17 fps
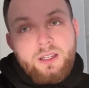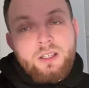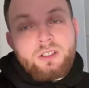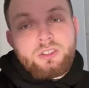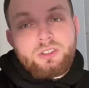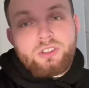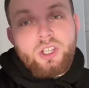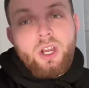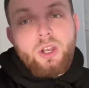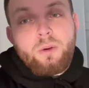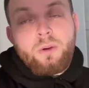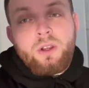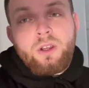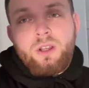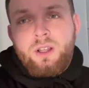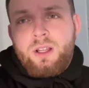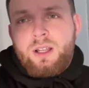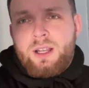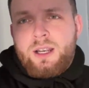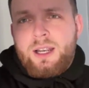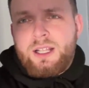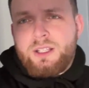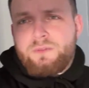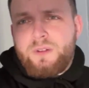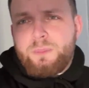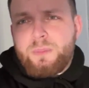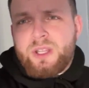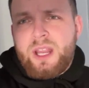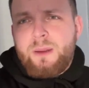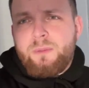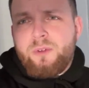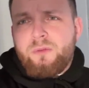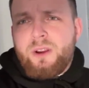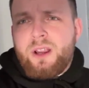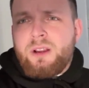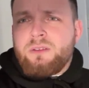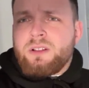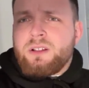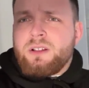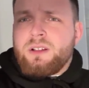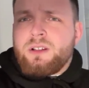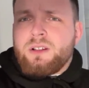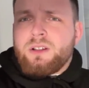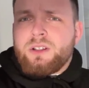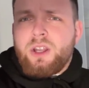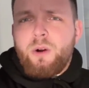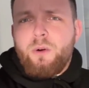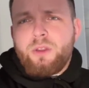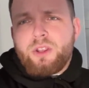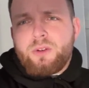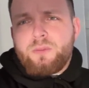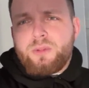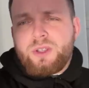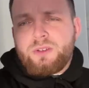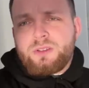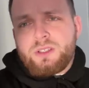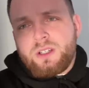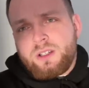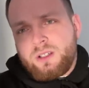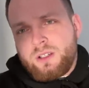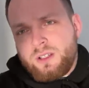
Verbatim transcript: So let's flip the camera around, go on the computer